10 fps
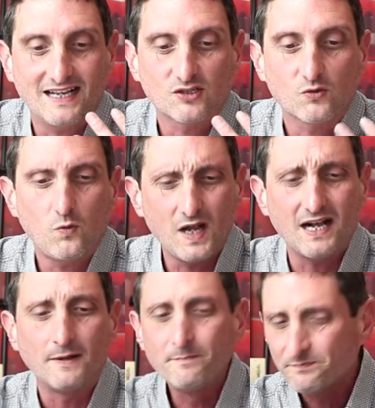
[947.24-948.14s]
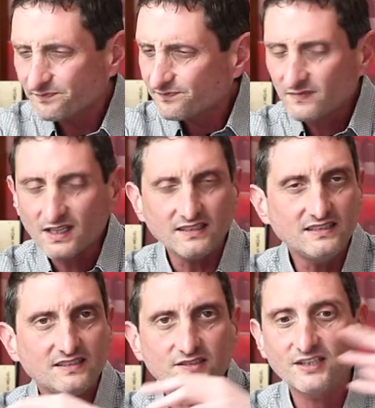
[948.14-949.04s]
as well.
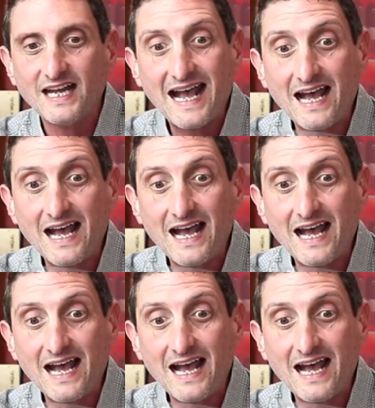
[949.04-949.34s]
This is an